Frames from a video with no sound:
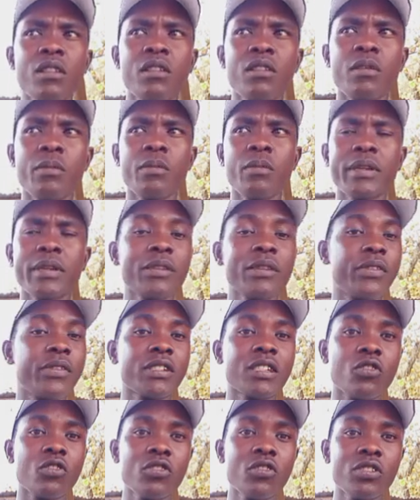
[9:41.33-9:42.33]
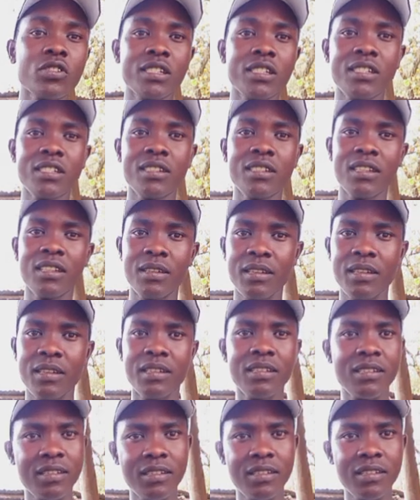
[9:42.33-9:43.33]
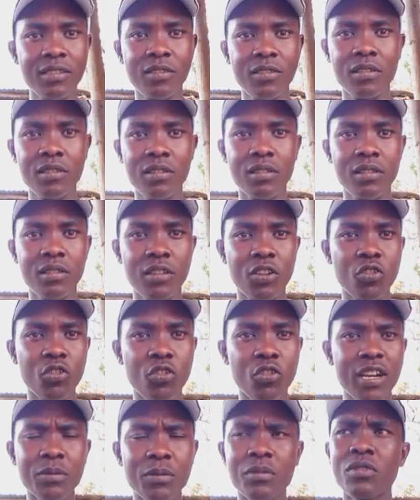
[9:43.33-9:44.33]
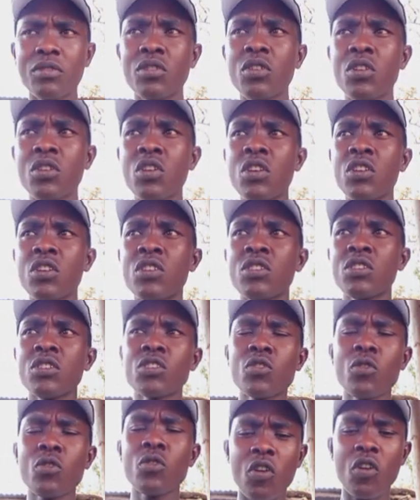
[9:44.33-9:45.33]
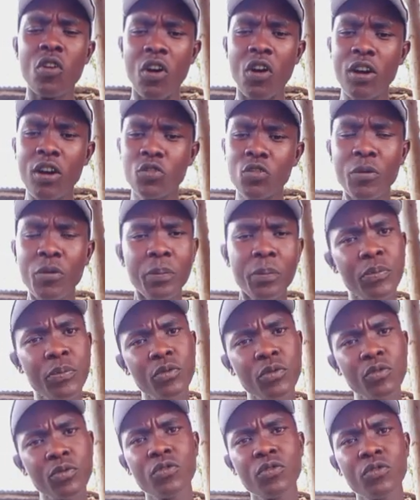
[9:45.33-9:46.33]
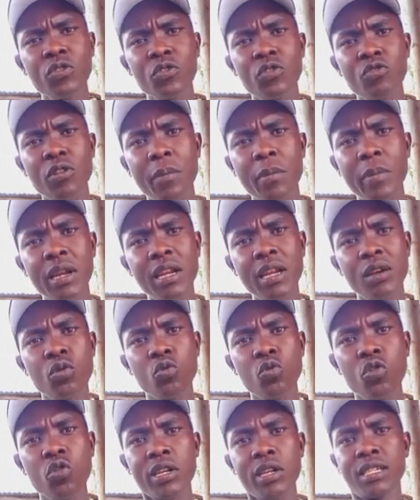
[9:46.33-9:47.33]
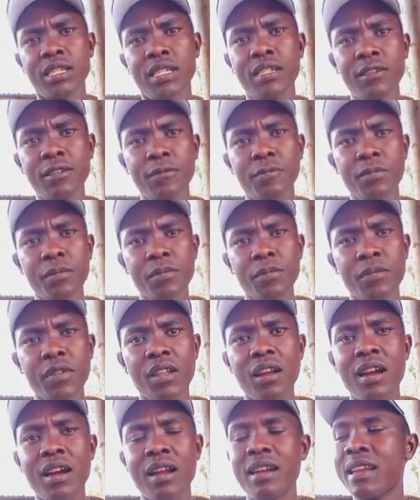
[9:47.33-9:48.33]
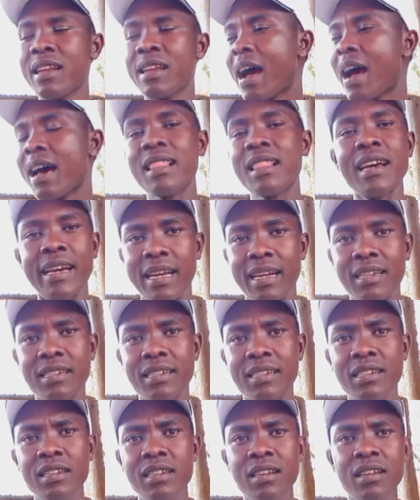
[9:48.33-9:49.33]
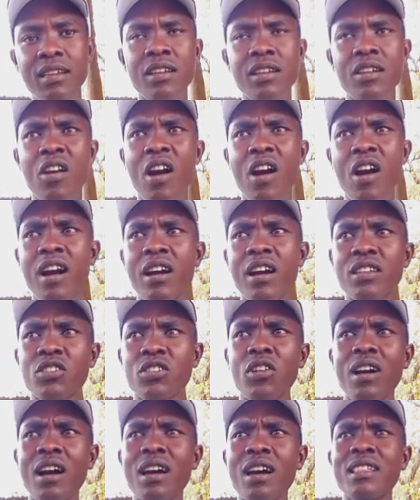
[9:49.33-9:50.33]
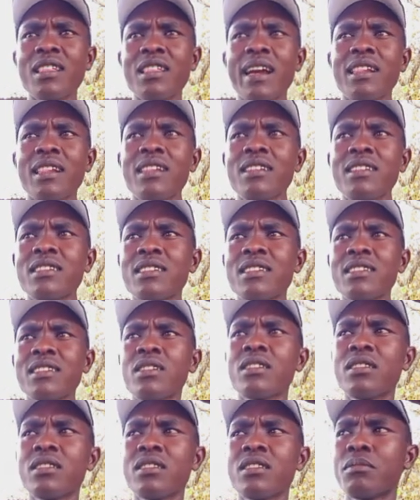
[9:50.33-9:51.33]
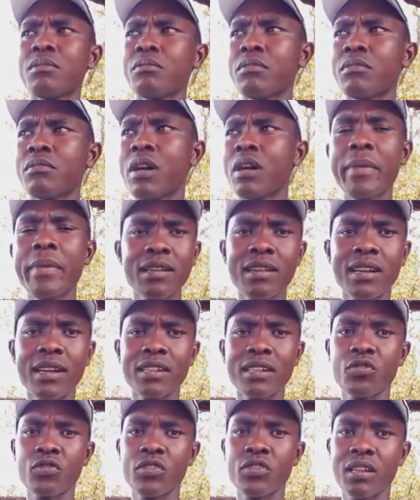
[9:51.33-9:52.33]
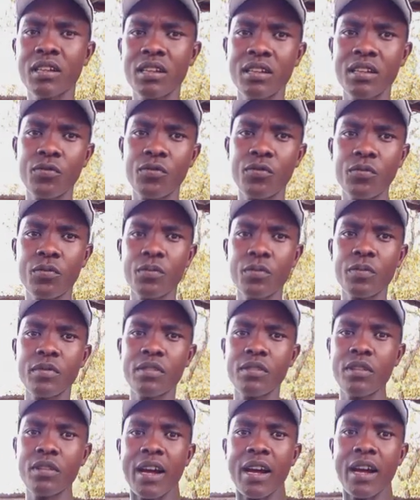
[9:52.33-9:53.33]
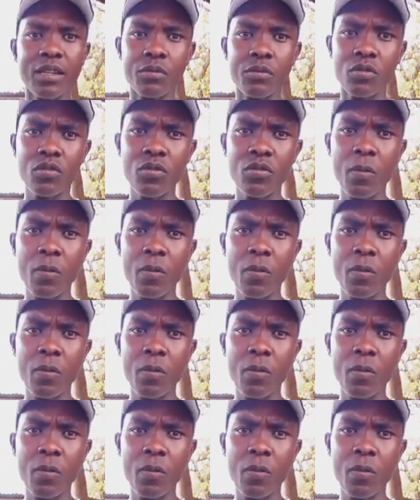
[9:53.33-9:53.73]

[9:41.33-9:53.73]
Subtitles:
butter fat content in the animal. So how to improve your milk quality and the other health? As well, other health is the mammary glands of the animal.